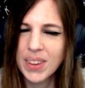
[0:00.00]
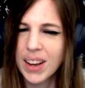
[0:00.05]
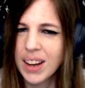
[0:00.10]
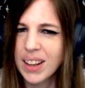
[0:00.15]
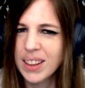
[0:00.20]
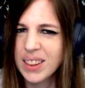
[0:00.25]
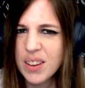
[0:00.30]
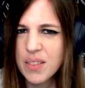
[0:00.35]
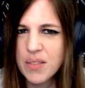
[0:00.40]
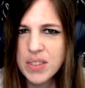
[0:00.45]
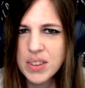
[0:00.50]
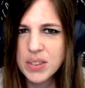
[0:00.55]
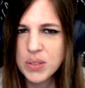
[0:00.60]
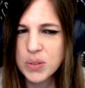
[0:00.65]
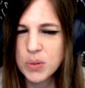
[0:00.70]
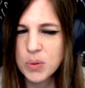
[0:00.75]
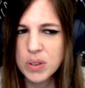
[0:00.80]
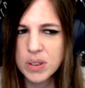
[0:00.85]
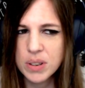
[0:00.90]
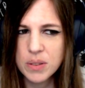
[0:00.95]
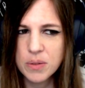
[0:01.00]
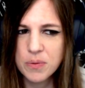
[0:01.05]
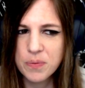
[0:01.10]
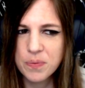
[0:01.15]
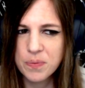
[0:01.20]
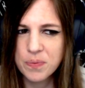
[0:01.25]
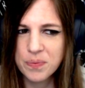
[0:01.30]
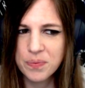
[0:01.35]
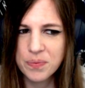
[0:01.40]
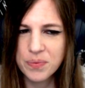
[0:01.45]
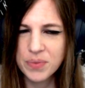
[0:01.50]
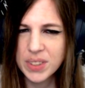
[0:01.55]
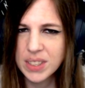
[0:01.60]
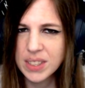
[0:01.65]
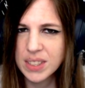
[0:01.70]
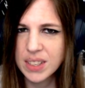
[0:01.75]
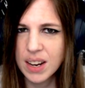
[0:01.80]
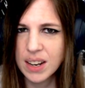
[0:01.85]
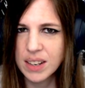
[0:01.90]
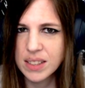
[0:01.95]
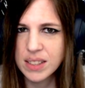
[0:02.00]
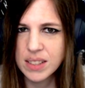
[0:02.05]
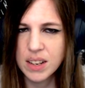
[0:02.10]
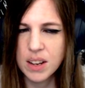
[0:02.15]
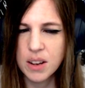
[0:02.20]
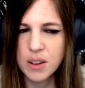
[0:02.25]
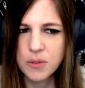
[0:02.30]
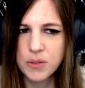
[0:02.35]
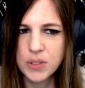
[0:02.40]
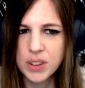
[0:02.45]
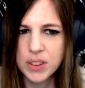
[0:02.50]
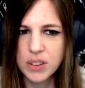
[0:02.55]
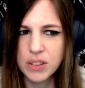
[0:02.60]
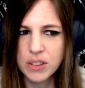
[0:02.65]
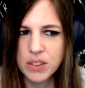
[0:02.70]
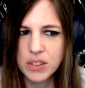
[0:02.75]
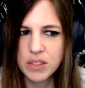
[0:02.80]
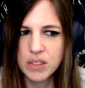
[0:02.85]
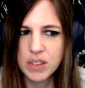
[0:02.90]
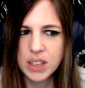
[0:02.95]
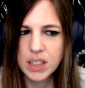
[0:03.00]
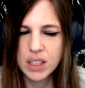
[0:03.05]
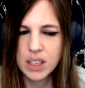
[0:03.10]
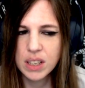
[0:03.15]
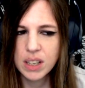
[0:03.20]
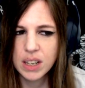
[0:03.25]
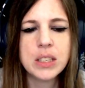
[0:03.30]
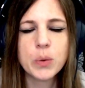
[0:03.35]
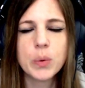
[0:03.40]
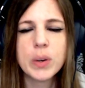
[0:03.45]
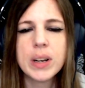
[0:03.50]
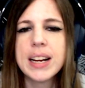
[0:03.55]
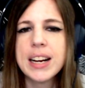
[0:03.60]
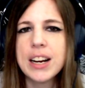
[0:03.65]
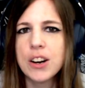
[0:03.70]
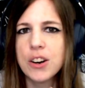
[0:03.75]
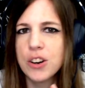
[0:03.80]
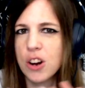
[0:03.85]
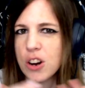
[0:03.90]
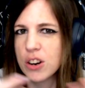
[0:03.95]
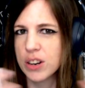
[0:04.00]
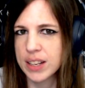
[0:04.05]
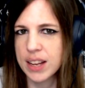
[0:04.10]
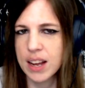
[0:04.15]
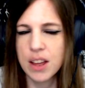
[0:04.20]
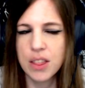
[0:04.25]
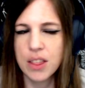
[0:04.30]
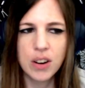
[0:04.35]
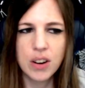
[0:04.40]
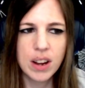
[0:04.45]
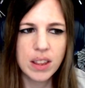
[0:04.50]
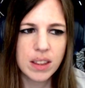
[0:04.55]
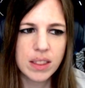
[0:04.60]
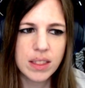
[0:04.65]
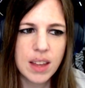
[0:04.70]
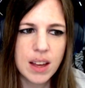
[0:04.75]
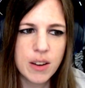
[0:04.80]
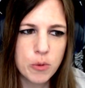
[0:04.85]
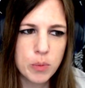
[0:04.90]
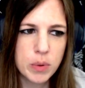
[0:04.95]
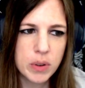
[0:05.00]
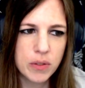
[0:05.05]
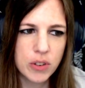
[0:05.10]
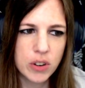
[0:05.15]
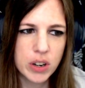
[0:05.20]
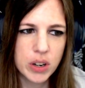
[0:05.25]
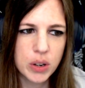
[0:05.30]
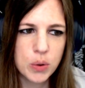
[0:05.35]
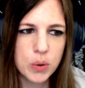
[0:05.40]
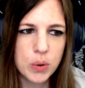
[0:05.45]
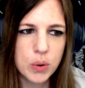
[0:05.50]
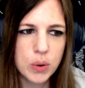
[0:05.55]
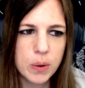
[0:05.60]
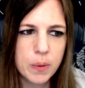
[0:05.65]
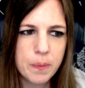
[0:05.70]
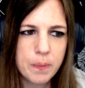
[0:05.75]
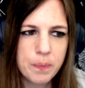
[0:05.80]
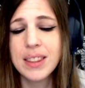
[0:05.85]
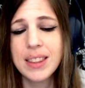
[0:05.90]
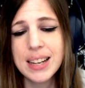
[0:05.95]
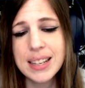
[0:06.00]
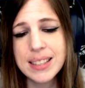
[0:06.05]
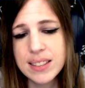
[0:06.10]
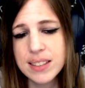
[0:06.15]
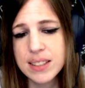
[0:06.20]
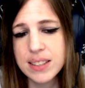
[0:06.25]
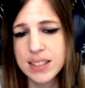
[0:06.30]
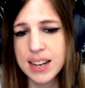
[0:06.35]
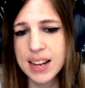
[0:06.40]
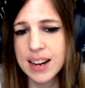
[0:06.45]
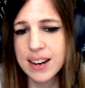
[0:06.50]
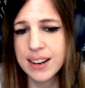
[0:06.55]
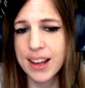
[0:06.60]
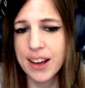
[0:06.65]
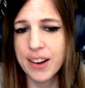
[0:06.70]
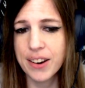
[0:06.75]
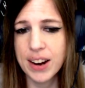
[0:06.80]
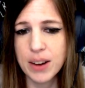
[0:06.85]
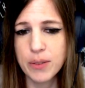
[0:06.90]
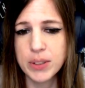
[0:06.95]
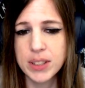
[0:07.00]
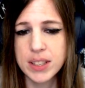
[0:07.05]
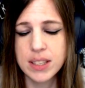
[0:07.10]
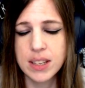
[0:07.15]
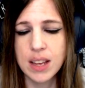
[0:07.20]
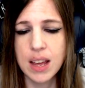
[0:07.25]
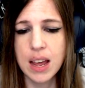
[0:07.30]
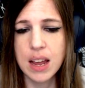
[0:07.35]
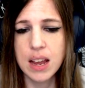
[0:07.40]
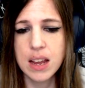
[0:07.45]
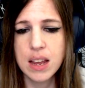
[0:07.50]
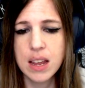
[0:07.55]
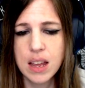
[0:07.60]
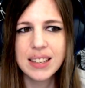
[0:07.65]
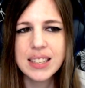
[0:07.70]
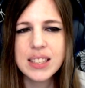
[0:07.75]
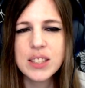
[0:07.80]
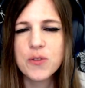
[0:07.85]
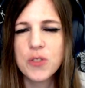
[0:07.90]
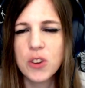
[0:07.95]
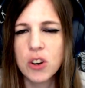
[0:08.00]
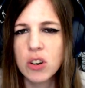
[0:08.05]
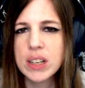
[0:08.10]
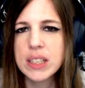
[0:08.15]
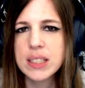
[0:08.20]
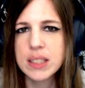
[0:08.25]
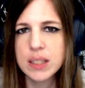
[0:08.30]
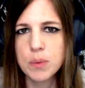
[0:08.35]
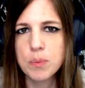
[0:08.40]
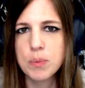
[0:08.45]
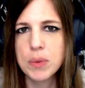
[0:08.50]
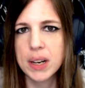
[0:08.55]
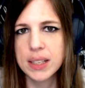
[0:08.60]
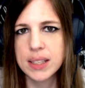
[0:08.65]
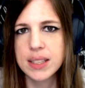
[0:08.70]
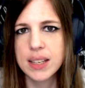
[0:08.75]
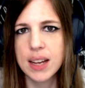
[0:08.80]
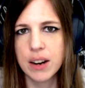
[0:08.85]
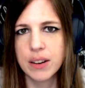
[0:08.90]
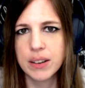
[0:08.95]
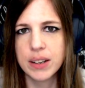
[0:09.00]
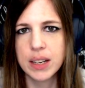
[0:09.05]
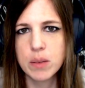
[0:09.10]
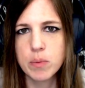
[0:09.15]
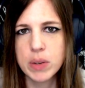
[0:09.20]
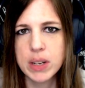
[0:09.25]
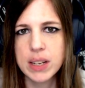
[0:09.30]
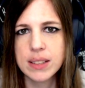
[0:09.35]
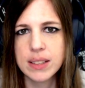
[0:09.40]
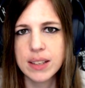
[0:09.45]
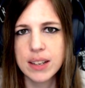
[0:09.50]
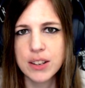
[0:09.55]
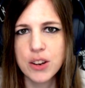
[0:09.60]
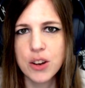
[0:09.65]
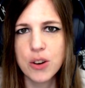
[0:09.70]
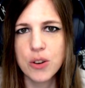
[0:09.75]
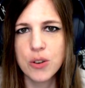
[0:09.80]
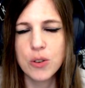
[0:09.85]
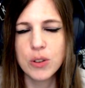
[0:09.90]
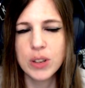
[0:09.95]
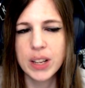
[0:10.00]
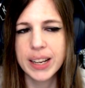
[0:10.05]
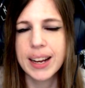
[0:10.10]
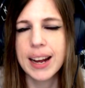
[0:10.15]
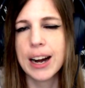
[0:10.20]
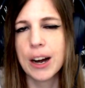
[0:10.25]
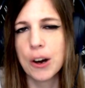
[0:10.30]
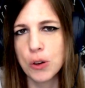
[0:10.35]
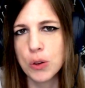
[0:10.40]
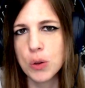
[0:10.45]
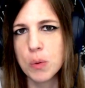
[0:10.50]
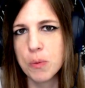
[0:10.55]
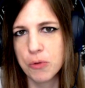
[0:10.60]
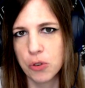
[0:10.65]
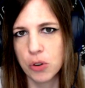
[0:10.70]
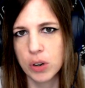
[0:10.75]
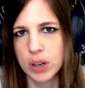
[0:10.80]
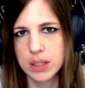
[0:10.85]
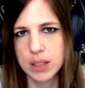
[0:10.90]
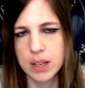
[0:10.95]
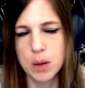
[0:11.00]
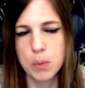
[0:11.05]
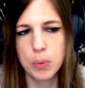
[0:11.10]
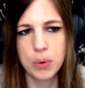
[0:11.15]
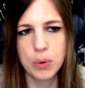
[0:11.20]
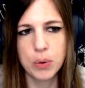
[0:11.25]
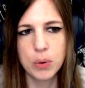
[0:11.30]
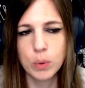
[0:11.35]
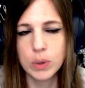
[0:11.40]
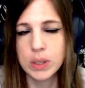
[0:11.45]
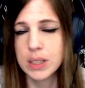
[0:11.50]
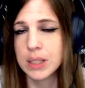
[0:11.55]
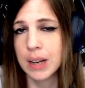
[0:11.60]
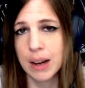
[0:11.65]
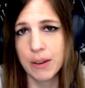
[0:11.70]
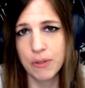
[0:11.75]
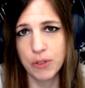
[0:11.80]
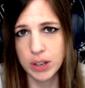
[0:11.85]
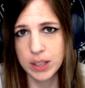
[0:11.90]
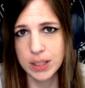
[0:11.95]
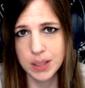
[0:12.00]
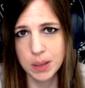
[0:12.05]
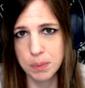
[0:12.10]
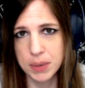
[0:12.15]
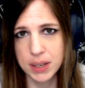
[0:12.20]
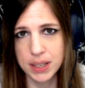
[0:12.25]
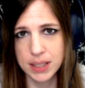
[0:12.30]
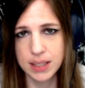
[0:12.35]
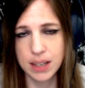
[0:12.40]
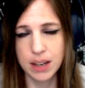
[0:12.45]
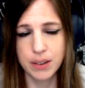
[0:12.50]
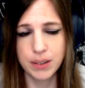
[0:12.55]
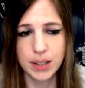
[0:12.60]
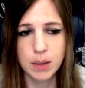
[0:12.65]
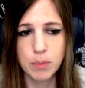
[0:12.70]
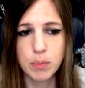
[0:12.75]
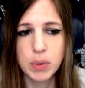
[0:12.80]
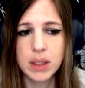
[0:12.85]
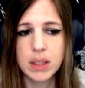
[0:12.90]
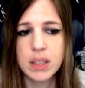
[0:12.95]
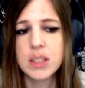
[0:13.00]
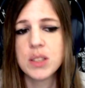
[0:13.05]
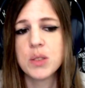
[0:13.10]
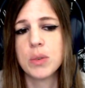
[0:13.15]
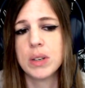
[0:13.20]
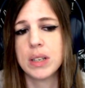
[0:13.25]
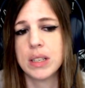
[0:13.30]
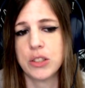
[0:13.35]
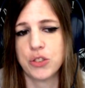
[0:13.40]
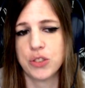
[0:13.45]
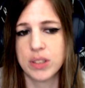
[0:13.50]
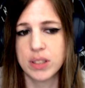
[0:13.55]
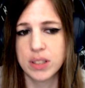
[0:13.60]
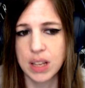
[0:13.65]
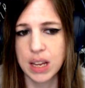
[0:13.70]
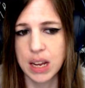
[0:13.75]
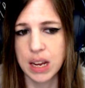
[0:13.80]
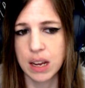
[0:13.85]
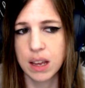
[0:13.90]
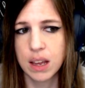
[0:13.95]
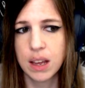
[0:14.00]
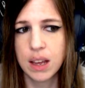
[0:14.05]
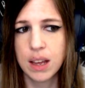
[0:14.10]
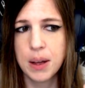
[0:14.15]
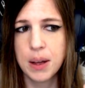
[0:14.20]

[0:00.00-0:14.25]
I love this sort of this kind of stuff that they're doing. So when I hear it all together, I think that will be very cool. That's a standout, I would say. It's very Slipknot sounding because I know like Heirloom, for example, was not very Slipknot sounding, but this one is just like